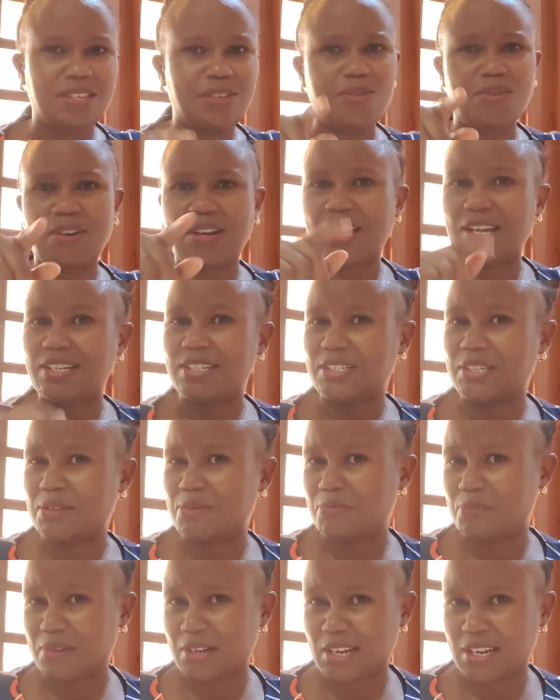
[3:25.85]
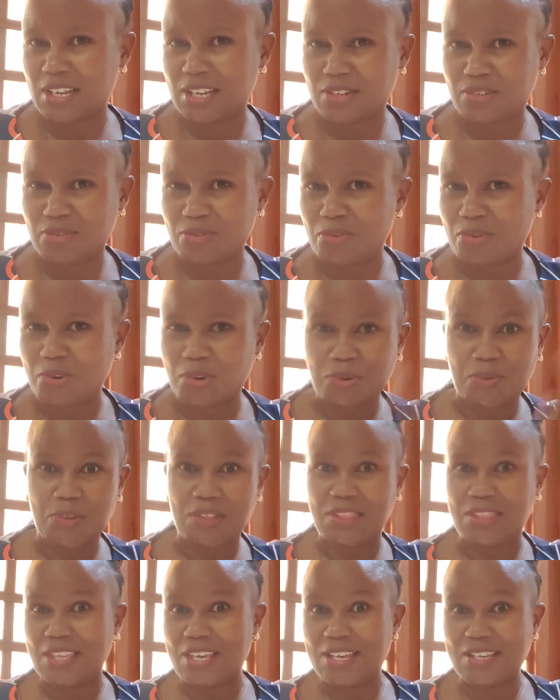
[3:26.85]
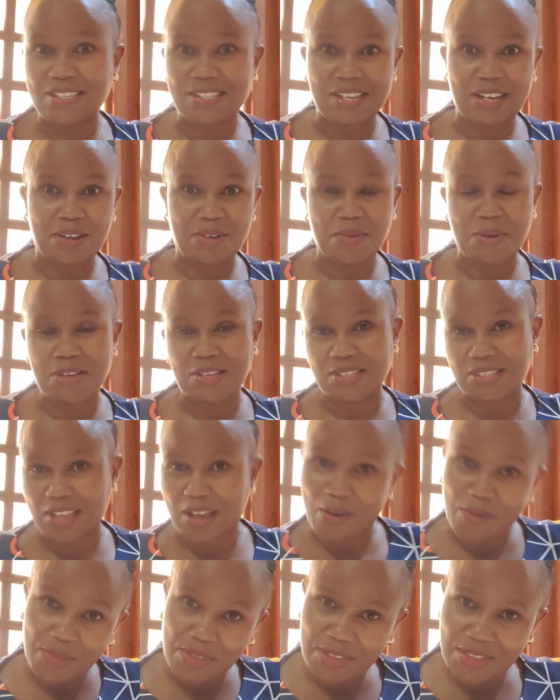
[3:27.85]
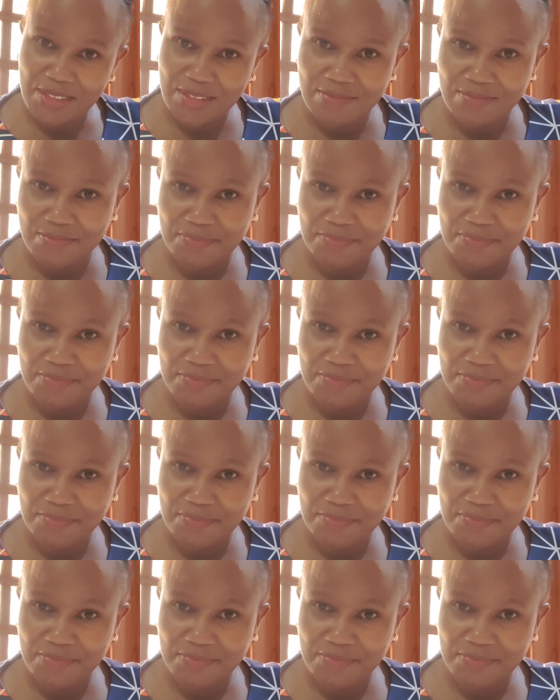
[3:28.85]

You can't keep running to God when things are going south.